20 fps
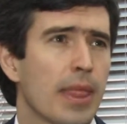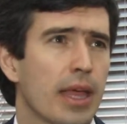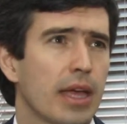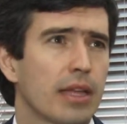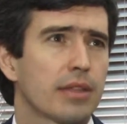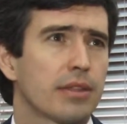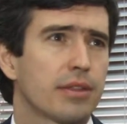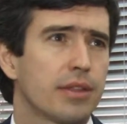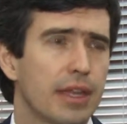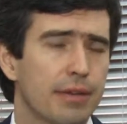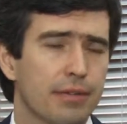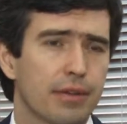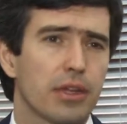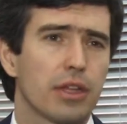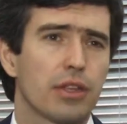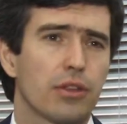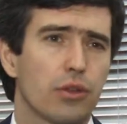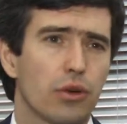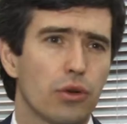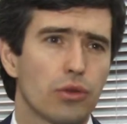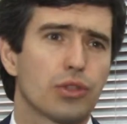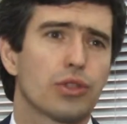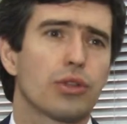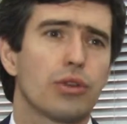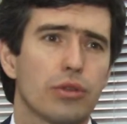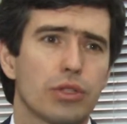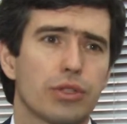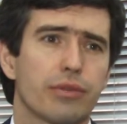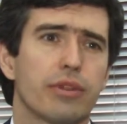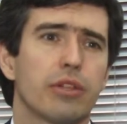And definitely those
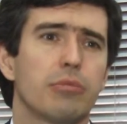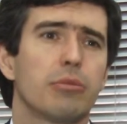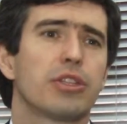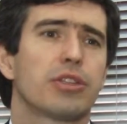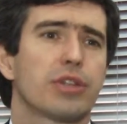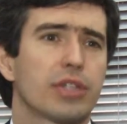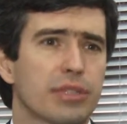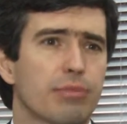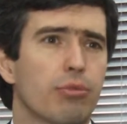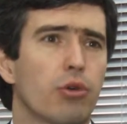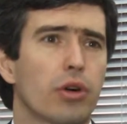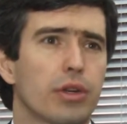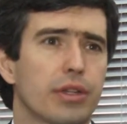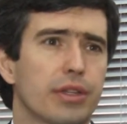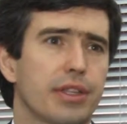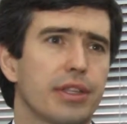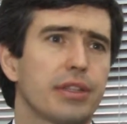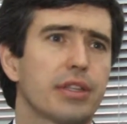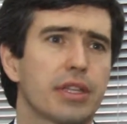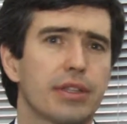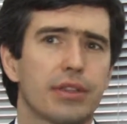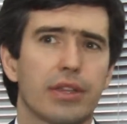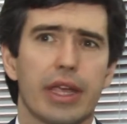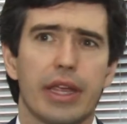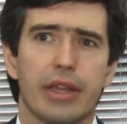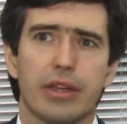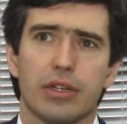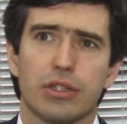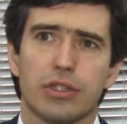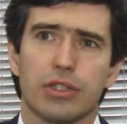goods will be transported in
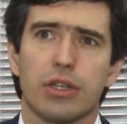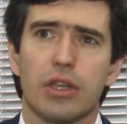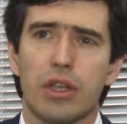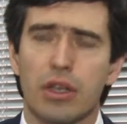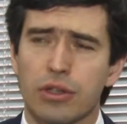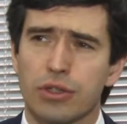containers.